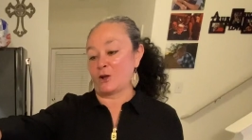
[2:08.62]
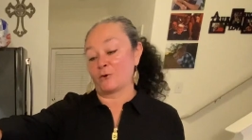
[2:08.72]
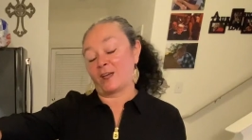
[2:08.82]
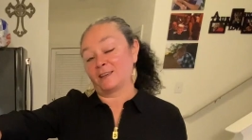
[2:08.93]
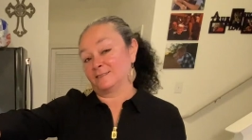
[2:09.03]

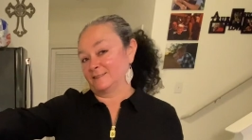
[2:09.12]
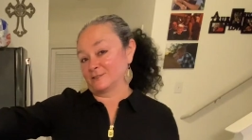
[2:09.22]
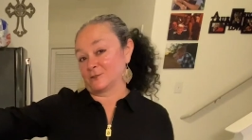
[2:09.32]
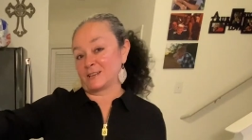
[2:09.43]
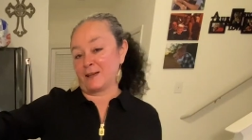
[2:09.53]
Okay,
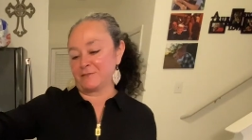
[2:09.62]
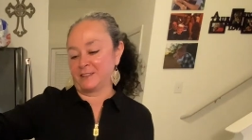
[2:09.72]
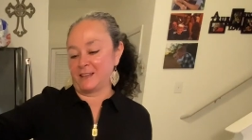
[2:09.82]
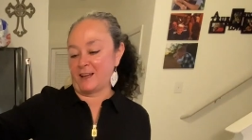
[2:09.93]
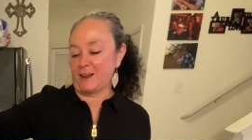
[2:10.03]
so time for
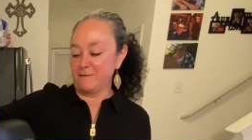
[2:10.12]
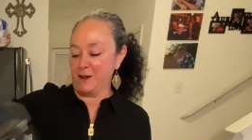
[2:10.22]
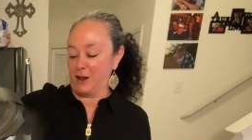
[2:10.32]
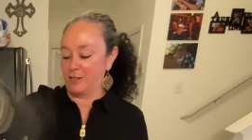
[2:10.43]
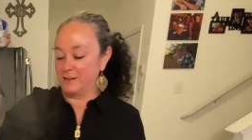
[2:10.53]
the unveil.